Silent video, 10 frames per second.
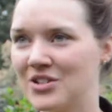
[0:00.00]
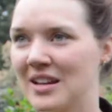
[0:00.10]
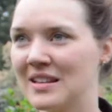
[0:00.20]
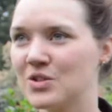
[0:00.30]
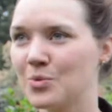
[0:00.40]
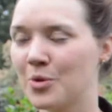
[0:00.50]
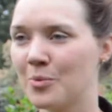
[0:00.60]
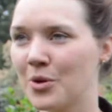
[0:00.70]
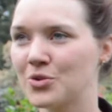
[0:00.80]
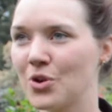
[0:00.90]
HRNS to
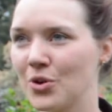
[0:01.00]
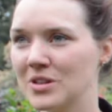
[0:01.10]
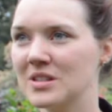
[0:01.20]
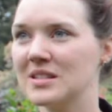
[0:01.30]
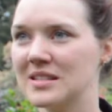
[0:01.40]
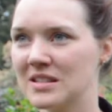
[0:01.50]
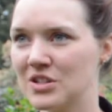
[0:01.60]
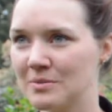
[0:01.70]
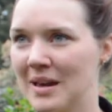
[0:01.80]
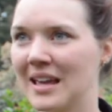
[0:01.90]
promote joint
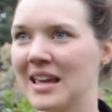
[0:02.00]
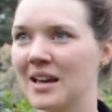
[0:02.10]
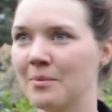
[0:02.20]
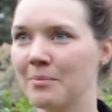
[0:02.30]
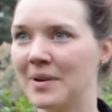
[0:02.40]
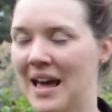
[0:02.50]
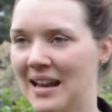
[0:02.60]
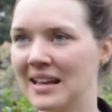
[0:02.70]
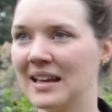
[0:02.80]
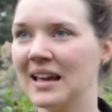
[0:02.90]
decision-making,
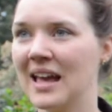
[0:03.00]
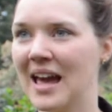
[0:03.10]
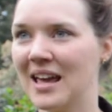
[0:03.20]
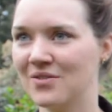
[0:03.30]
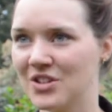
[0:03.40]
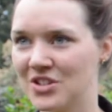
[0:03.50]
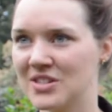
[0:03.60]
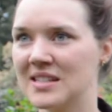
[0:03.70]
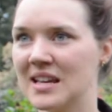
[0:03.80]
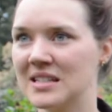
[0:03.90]
planning and
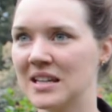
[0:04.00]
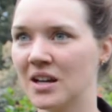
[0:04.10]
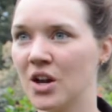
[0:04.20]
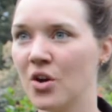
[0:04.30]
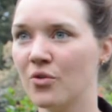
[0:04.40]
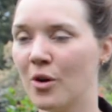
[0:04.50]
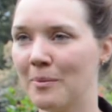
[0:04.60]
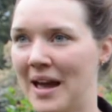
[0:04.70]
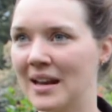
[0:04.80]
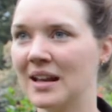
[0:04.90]
vision setting for
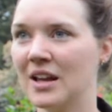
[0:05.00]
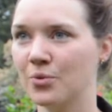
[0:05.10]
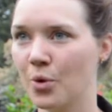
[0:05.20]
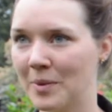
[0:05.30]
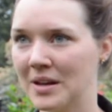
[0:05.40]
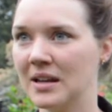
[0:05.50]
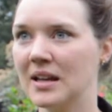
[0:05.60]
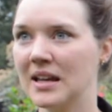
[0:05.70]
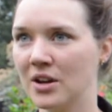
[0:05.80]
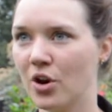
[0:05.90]
men and women in